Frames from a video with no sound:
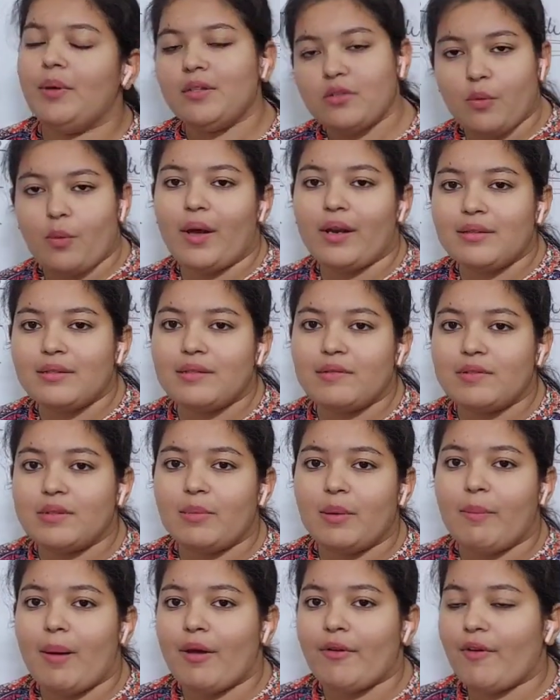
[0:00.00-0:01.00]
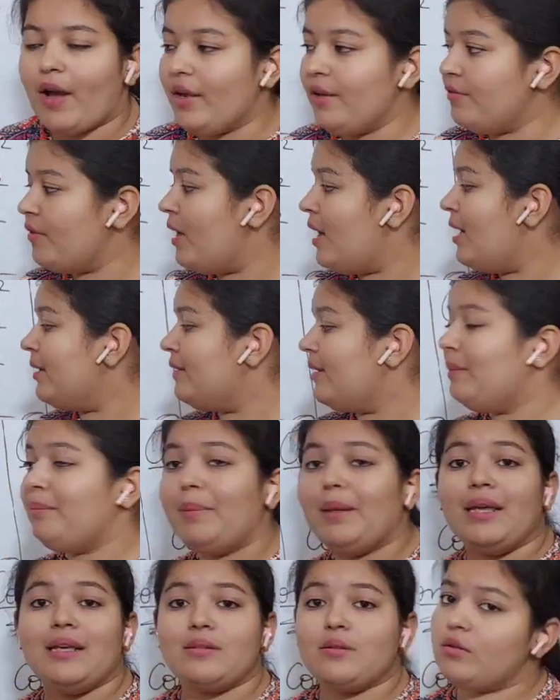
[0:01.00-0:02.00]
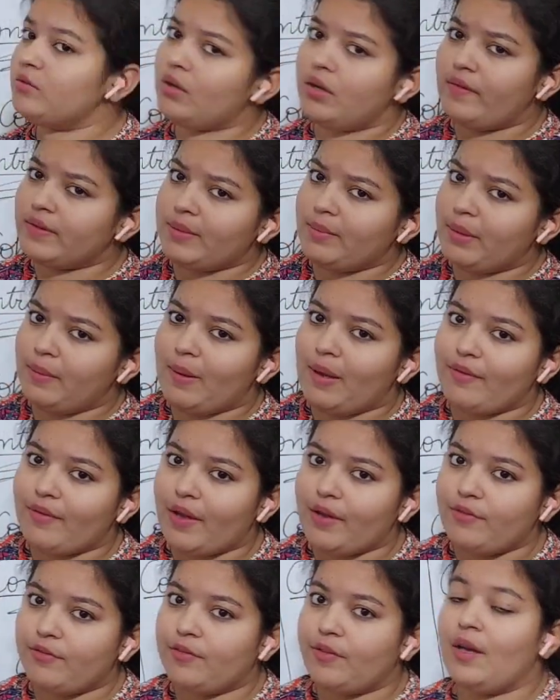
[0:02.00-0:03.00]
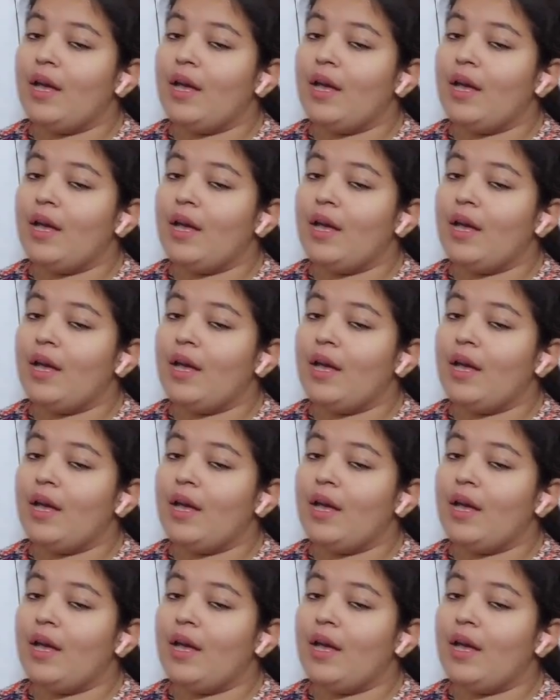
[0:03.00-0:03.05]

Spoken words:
P square is divisible by 5, then P is also divisible by 5.